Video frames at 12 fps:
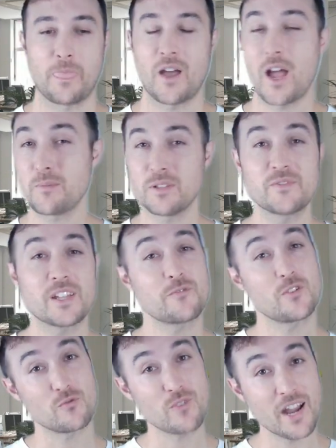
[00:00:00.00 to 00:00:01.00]
I believe that if
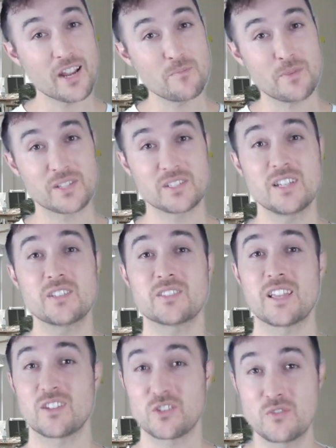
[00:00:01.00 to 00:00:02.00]
you're running a business,
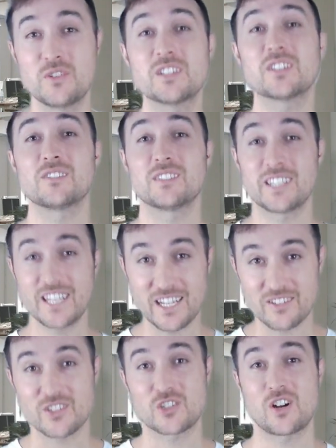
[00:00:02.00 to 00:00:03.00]
that you need to lead
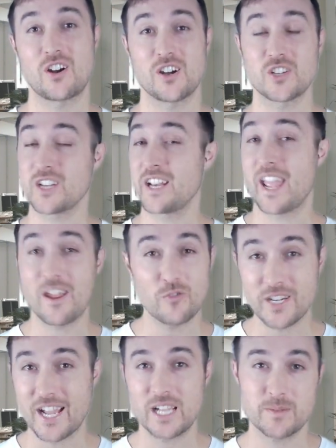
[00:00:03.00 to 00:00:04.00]
the charge in
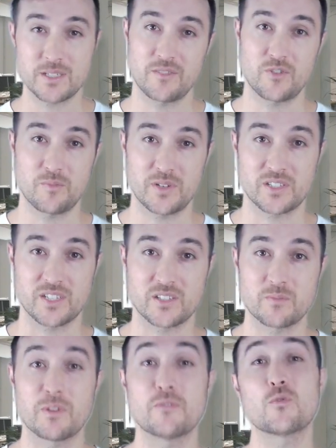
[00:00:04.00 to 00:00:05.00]
every aspect of your business
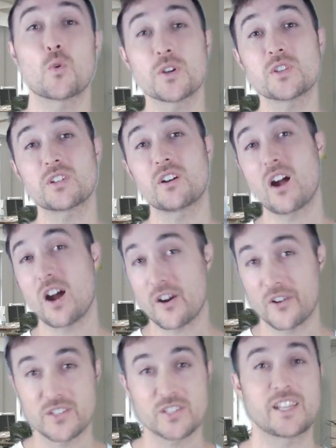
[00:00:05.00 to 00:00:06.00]
before you start
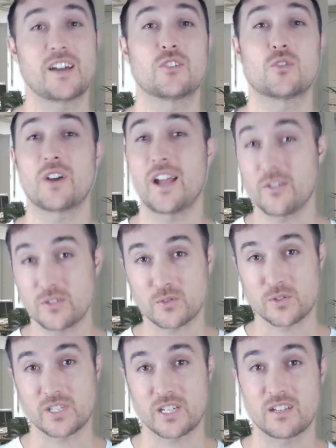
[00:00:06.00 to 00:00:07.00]
hiring this out or
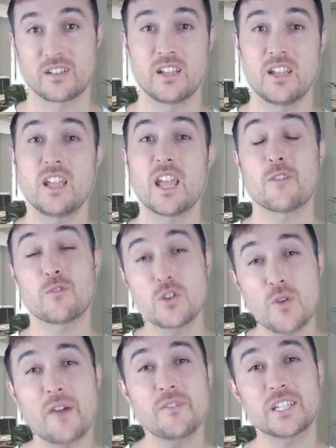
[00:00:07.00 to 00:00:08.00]
outsourcing it. If you
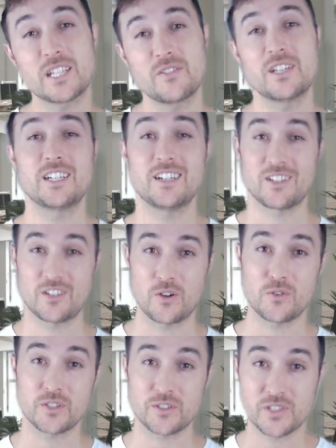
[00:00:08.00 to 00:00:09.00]
haven't given it a go
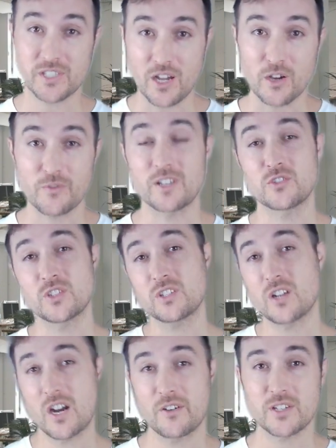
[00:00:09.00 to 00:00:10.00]
yourself and you're just
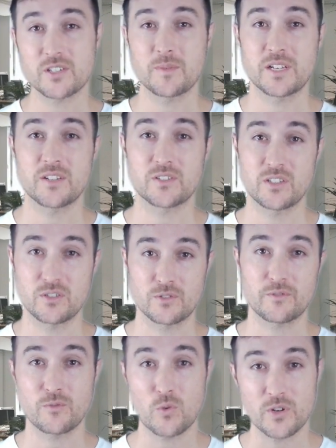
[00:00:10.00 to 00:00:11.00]
hiring somebody else to do it
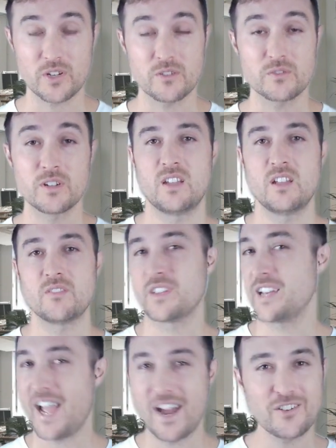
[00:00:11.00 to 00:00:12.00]
for you, then
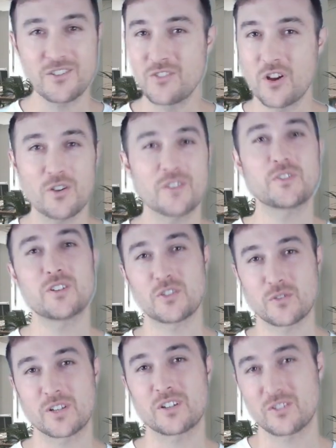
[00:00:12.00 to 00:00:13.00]
how do you know if they're
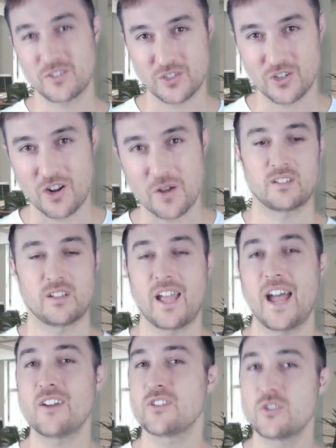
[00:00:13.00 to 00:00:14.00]
doing a good job?
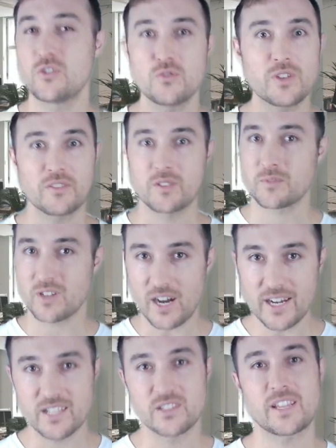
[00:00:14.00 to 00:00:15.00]
How do you give them
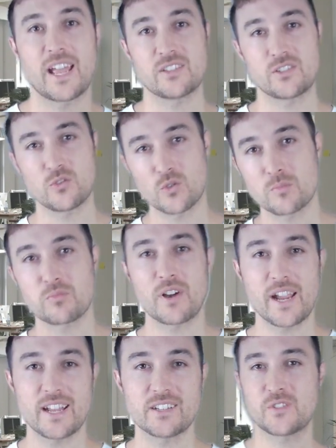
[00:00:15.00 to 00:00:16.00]
guidance as your
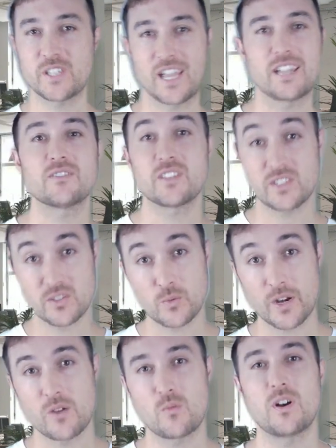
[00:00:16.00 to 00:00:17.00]
brand to say, this is
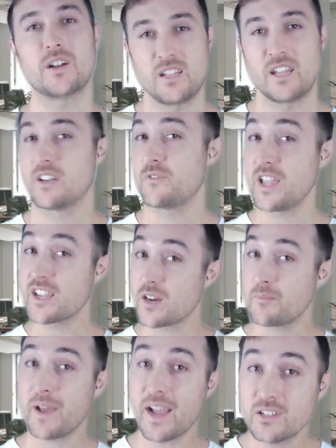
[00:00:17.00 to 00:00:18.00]
what I want? If they come
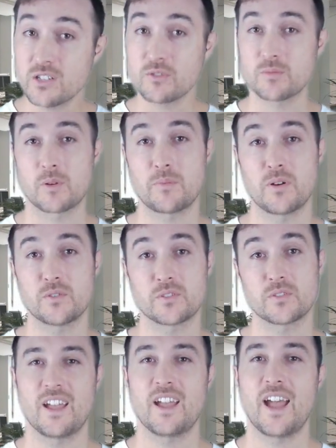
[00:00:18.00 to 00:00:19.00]
back to you with
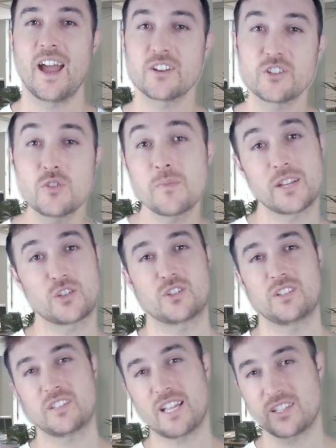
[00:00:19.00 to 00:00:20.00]
proposals, how do you make sure
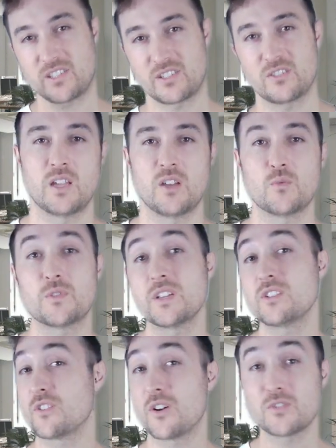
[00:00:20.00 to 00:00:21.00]
that that's still within
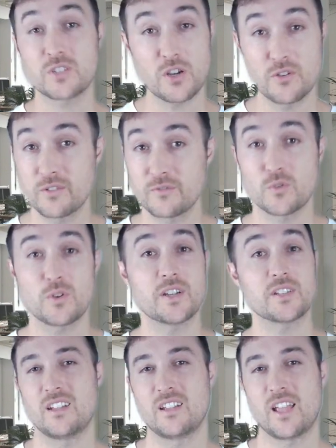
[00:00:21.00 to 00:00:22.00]
your own tone of
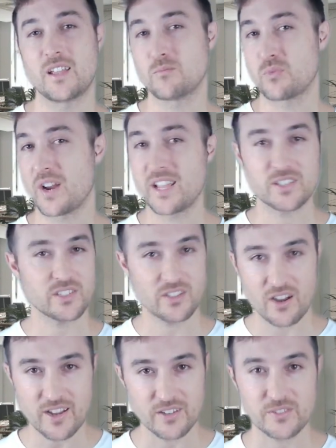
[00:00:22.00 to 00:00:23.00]
voice and brand
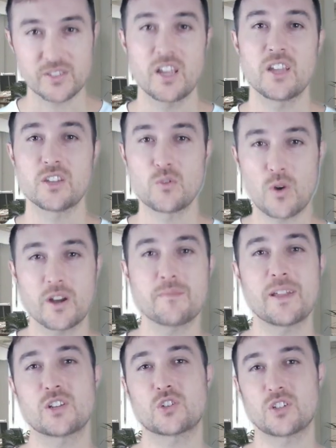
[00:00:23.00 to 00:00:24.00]
styles? You want to
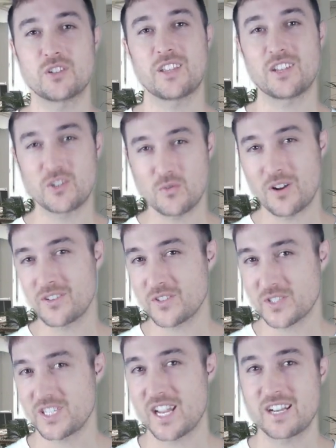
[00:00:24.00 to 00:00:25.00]
make sure that you
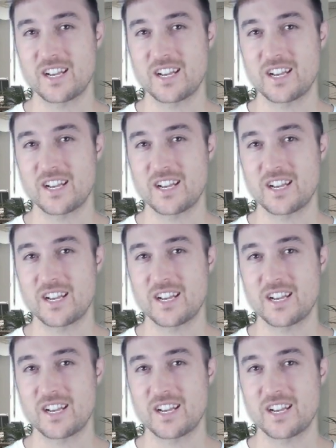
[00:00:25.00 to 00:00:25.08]
understand